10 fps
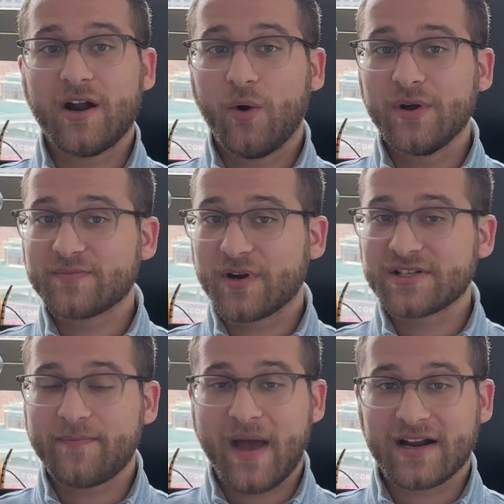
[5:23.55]
always brings
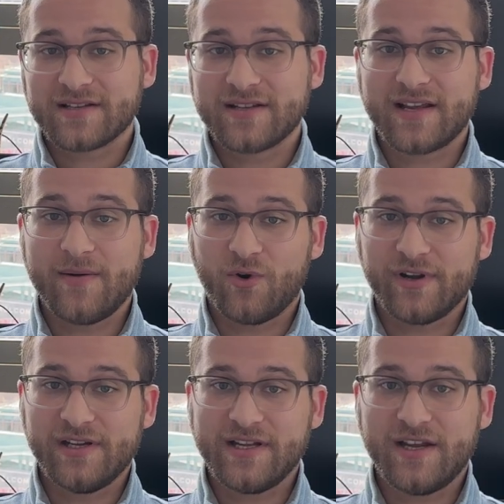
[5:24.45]
it back to the same
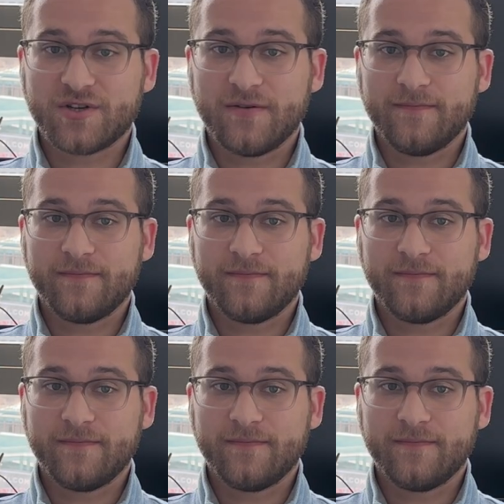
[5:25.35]
orientation.